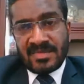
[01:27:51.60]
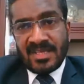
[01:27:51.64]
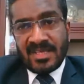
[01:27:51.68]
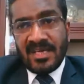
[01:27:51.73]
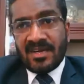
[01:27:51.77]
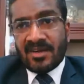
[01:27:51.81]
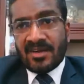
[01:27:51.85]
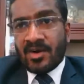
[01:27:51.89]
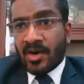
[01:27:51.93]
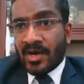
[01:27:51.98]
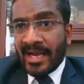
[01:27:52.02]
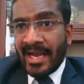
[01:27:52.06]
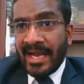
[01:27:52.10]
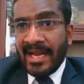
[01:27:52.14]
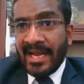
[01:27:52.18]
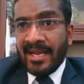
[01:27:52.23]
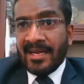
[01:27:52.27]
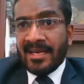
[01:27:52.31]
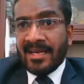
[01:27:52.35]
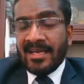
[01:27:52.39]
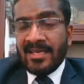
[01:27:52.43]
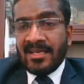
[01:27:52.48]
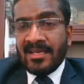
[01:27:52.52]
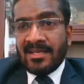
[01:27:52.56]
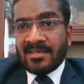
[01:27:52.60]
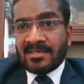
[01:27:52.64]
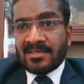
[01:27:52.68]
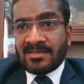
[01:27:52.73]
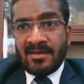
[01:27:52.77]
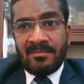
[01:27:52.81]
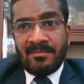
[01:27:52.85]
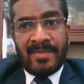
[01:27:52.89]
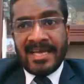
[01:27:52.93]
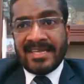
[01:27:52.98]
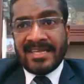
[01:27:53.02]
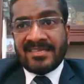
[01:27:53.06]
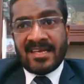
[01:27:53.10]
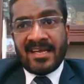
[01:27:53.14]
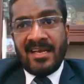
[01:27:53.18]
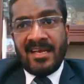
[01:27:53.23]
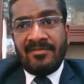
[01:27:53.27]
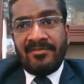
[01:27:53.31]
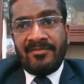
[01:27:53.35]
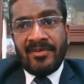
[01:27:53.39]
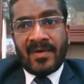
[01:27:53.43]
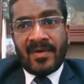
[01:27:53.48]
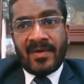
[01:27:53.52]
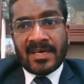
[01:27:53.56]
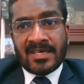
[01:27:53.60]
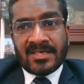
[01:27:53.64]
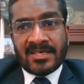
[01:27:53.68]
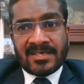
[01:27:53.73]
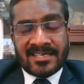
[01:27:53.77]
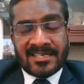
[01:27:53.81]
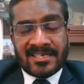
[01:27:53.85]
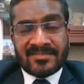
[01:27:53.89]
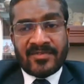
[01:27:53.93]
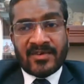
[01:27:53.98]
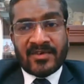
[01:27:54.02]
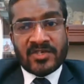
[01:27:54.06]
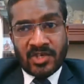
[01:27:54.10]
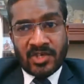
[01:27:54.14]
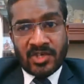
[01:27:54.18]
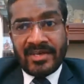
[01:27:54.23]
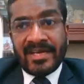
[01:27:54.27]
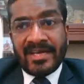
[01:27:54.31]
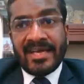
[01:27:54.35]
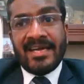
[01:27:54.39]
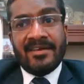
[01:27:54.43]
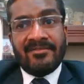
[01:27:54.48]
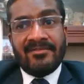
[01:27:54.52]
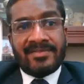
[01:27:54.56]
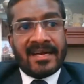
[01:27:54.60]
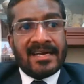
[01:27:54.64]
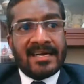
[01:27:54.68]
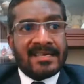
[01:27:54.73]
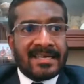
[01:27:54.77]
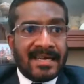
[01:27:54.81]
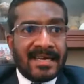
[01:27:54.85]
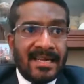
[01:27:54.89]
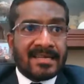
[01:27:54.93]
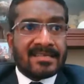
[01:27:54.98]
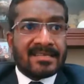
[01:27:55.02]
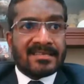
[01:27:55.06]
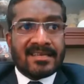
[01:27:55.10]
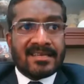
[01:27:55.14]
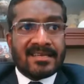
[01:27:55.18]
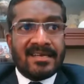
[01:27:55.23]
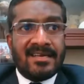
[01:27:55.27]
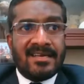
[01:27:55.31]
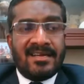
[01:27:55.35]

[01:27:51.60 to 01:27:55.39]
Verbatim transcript: cocaine. So basically, if you want to test for 20 different drugs,